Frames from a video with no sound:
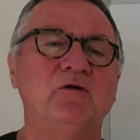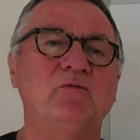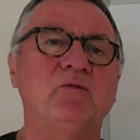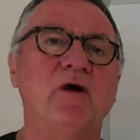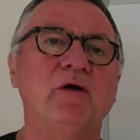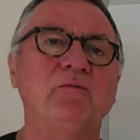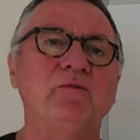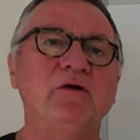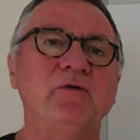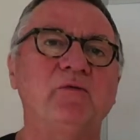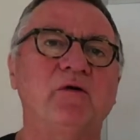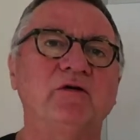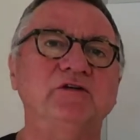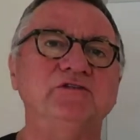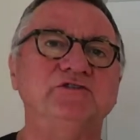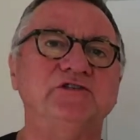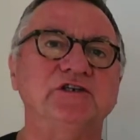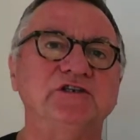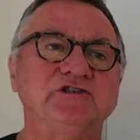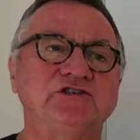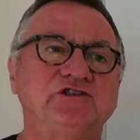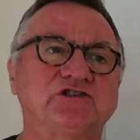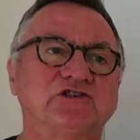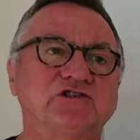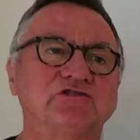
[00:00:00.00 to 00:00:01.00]
when we want
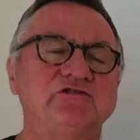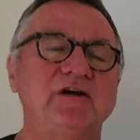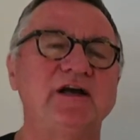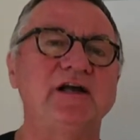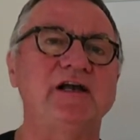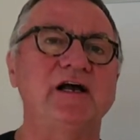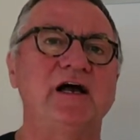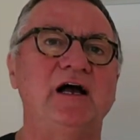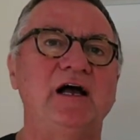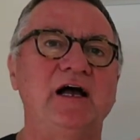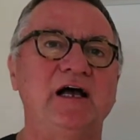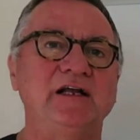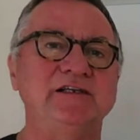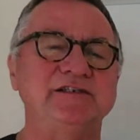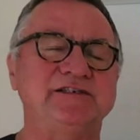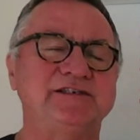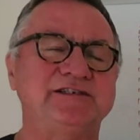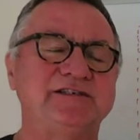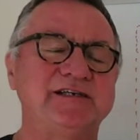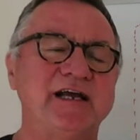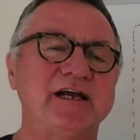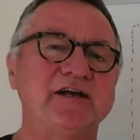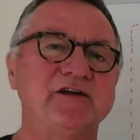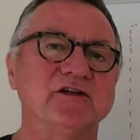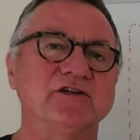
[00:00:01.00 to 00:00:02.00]
to trigger and
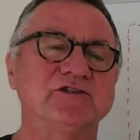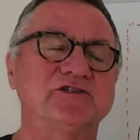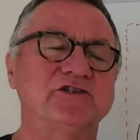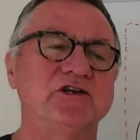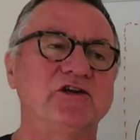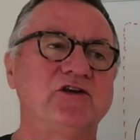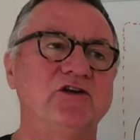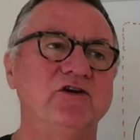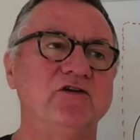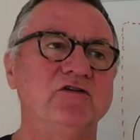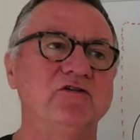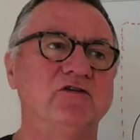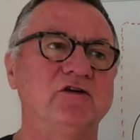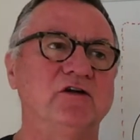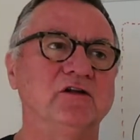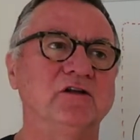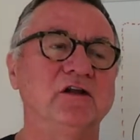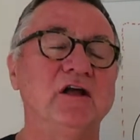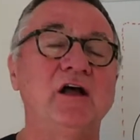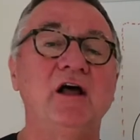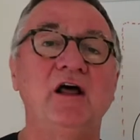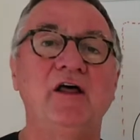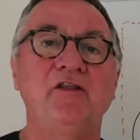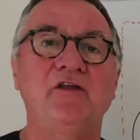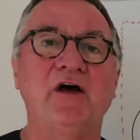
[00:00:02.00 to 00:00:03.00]
signal to
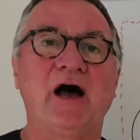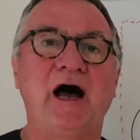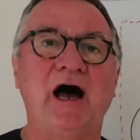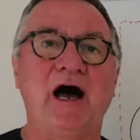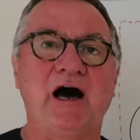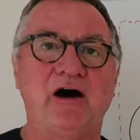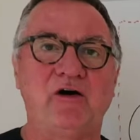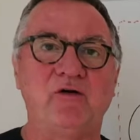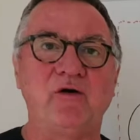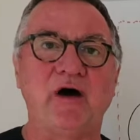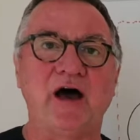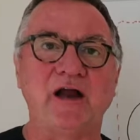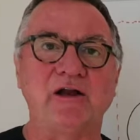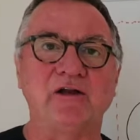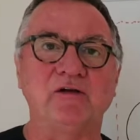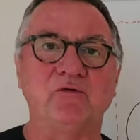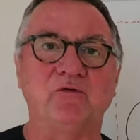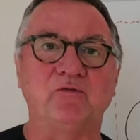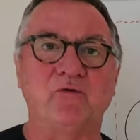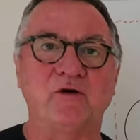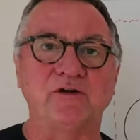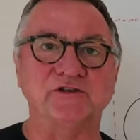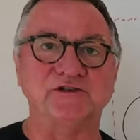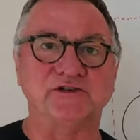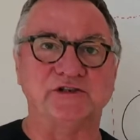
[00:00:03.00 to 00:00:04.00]
Google that our
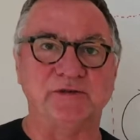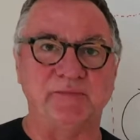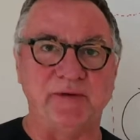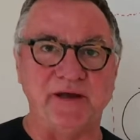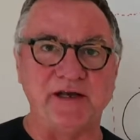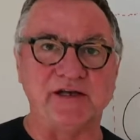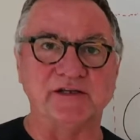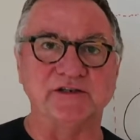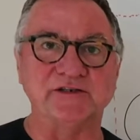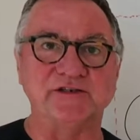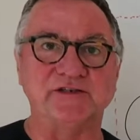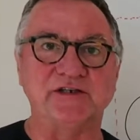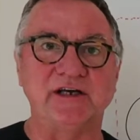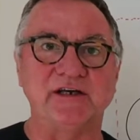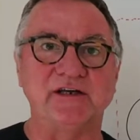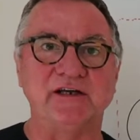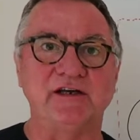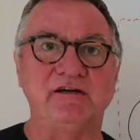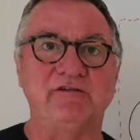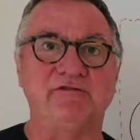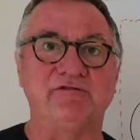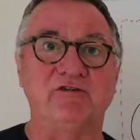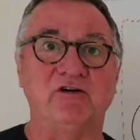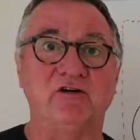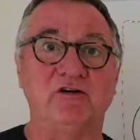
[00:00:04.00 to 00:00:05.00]
ad wants to be
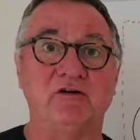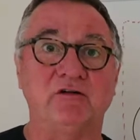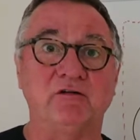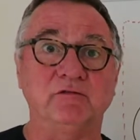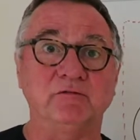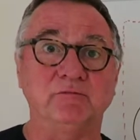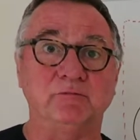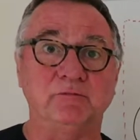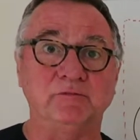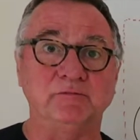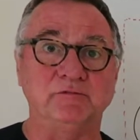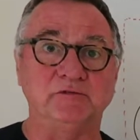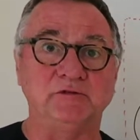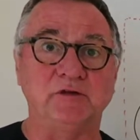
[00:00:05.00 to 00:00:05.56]
considered for